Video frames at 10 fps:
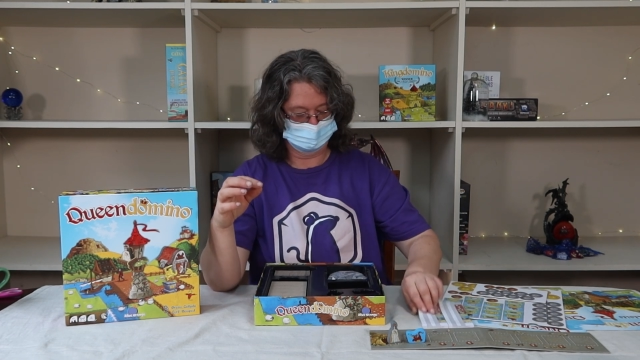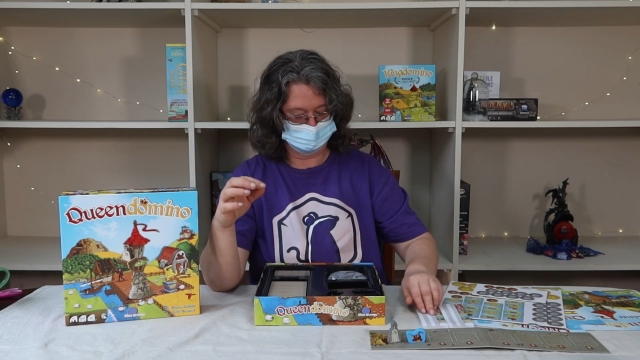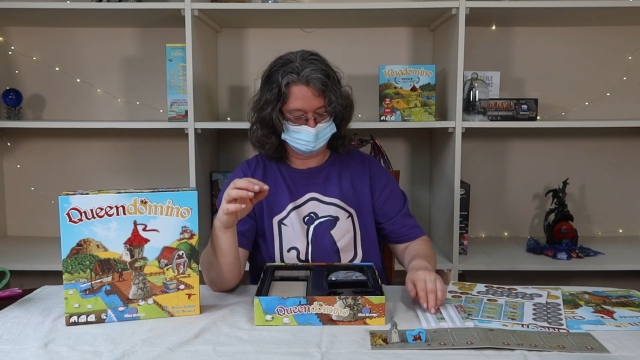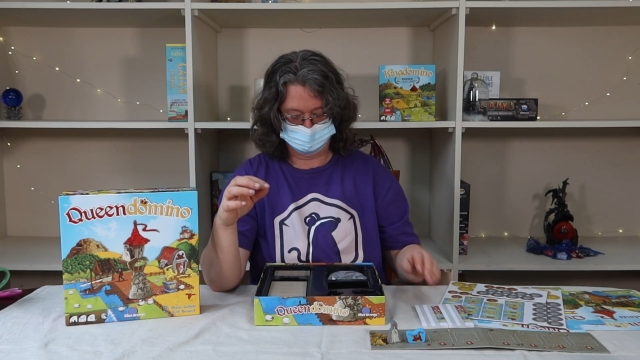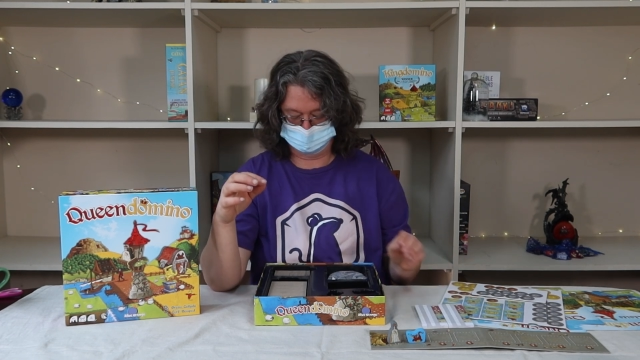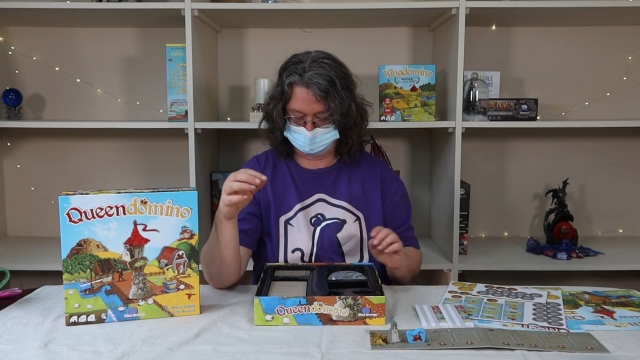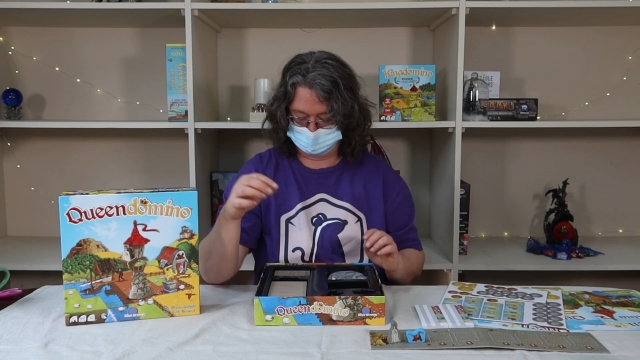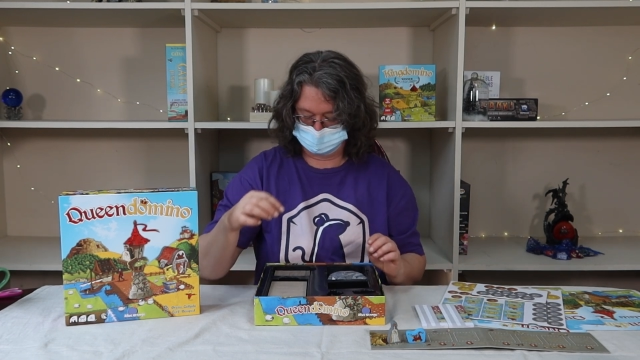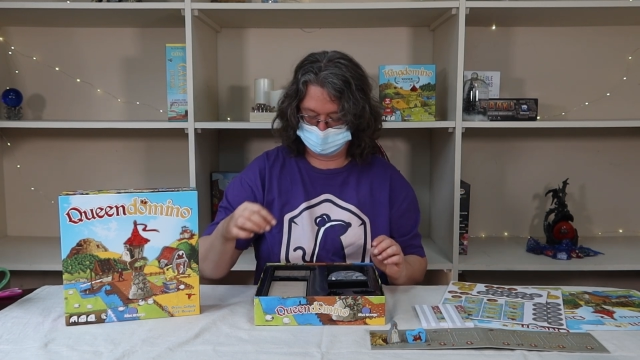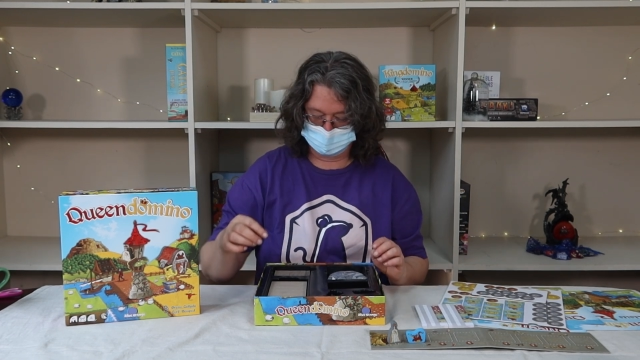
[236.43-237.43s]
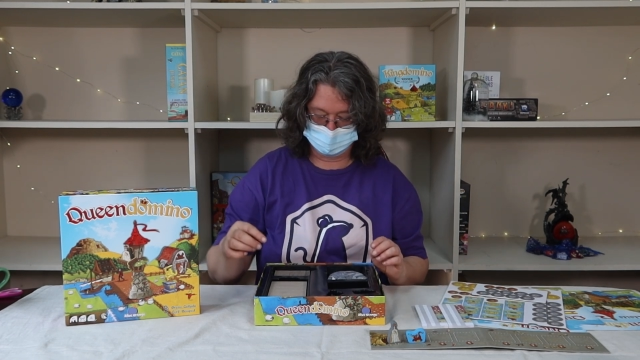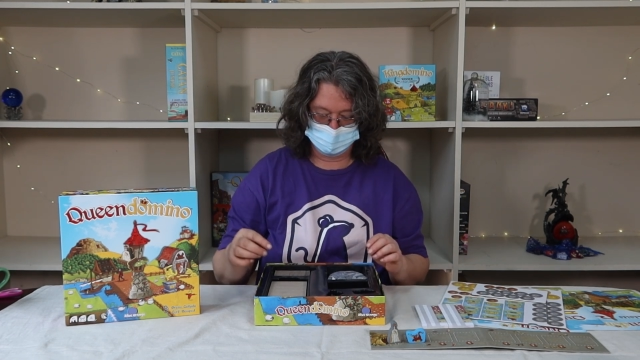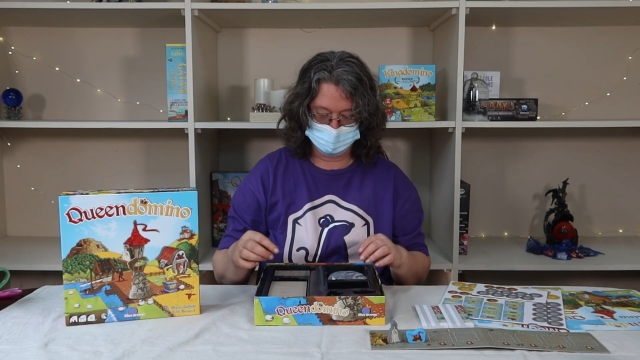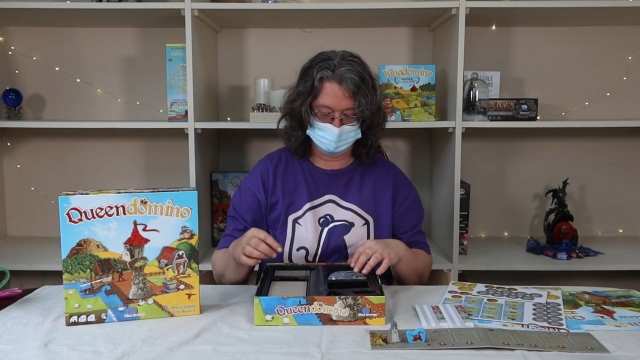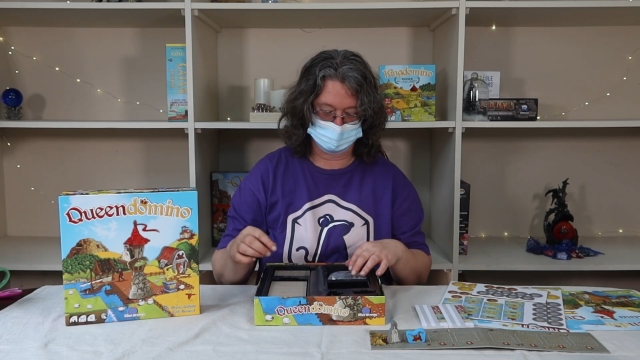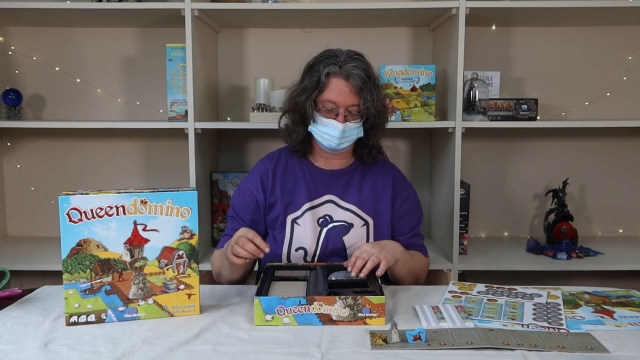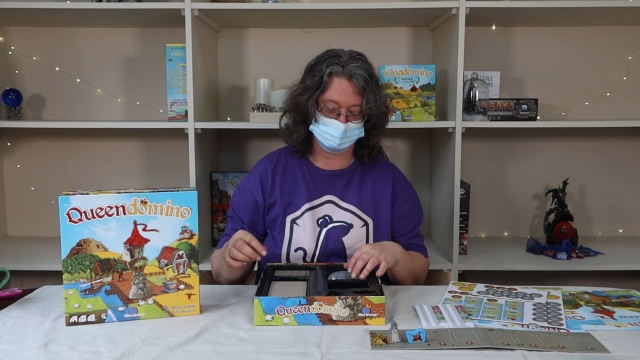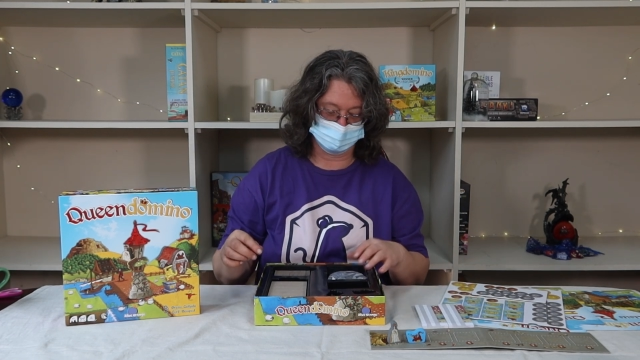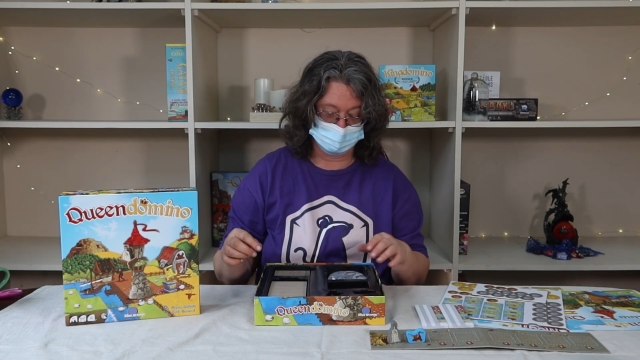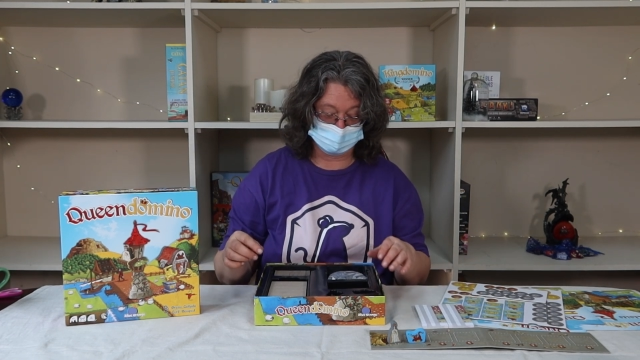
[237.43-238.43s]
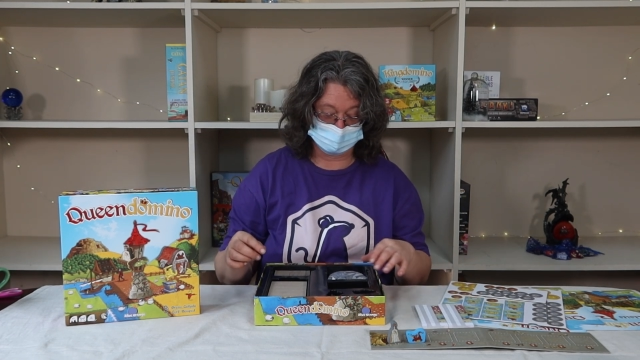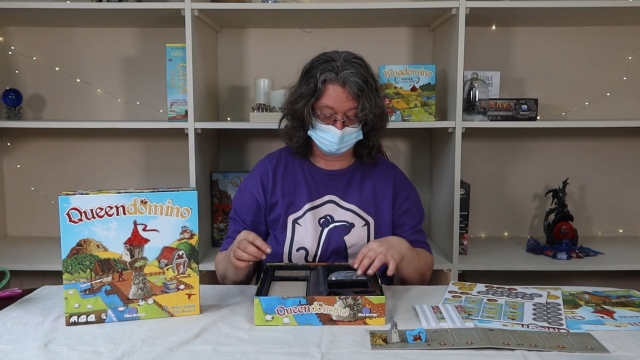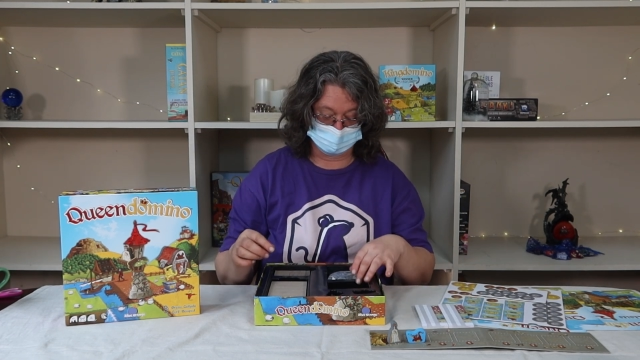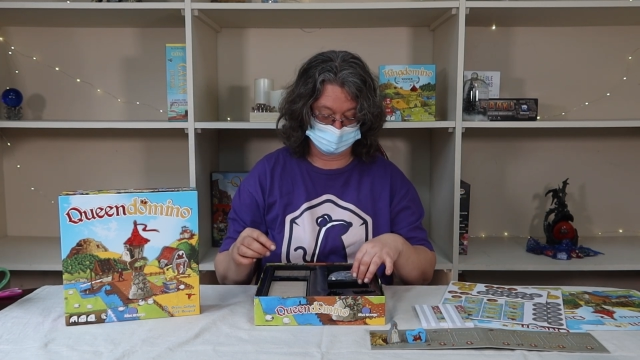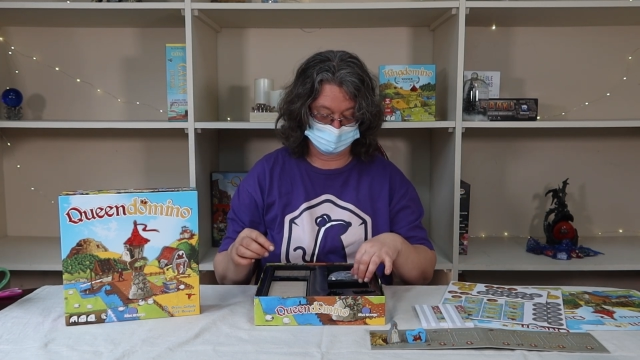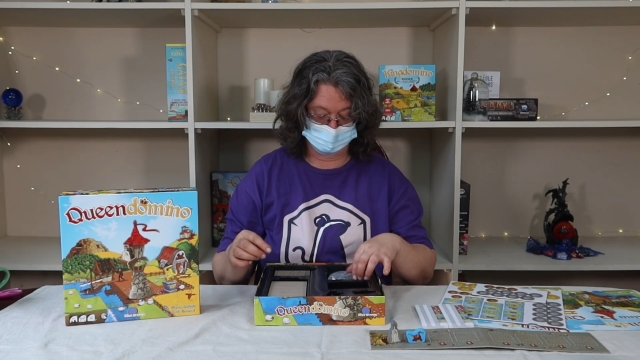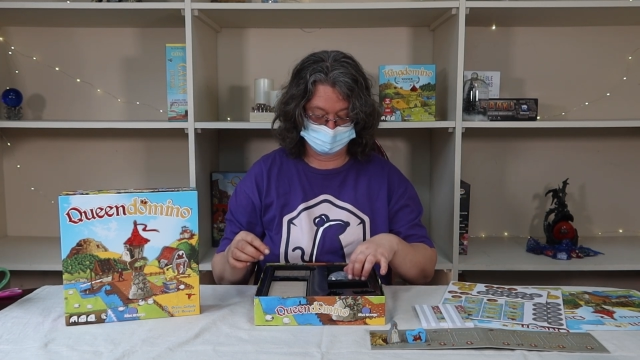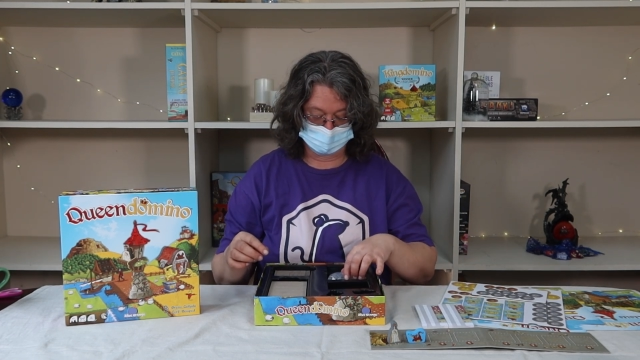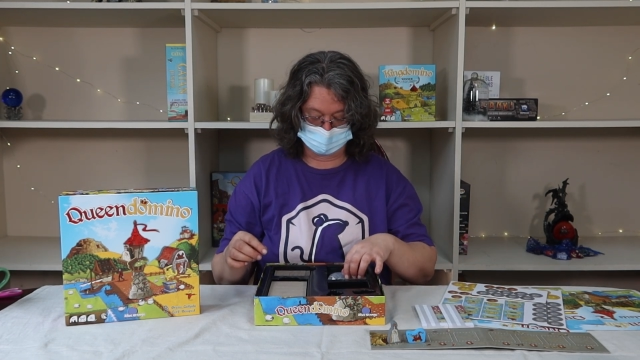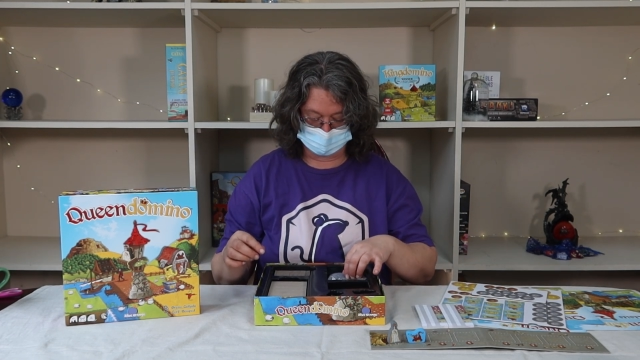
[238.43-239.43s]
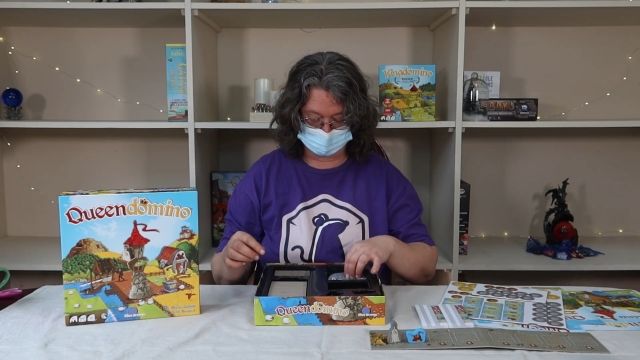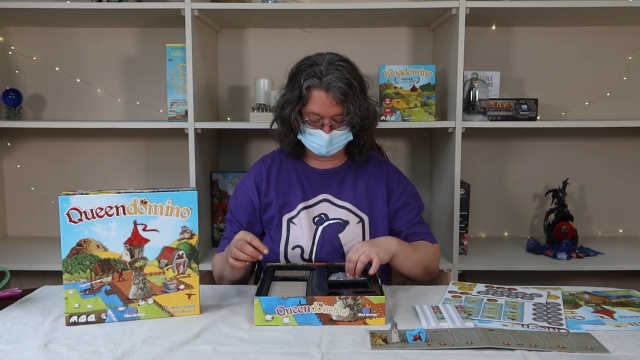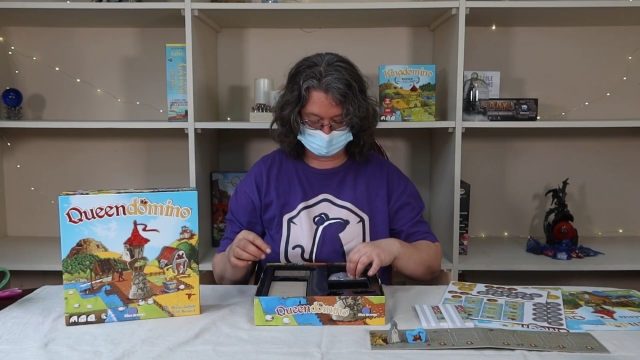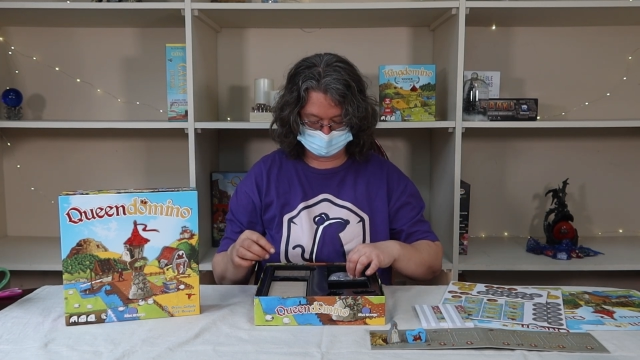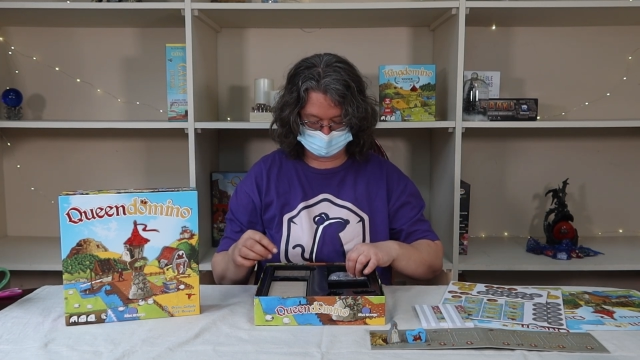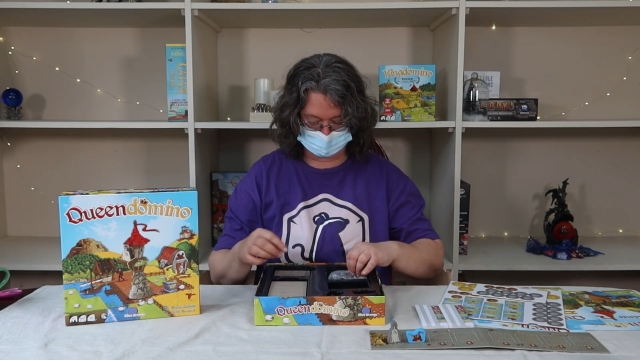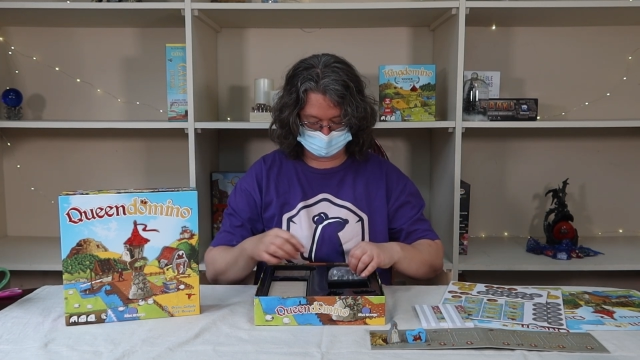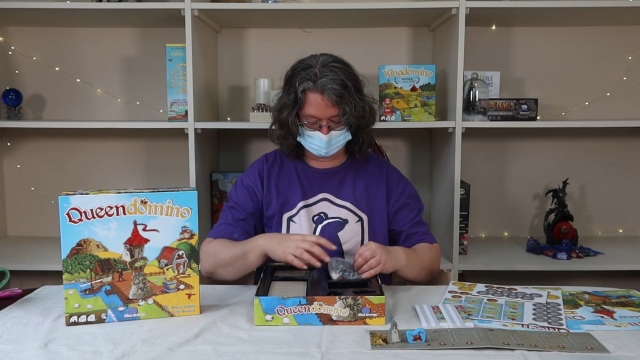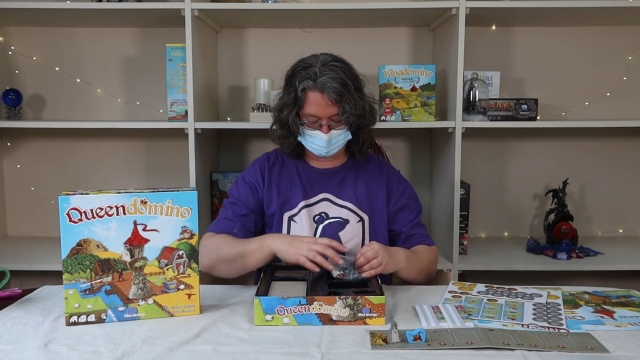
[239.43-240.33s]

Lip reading: I think that's a reasonable guess. Now,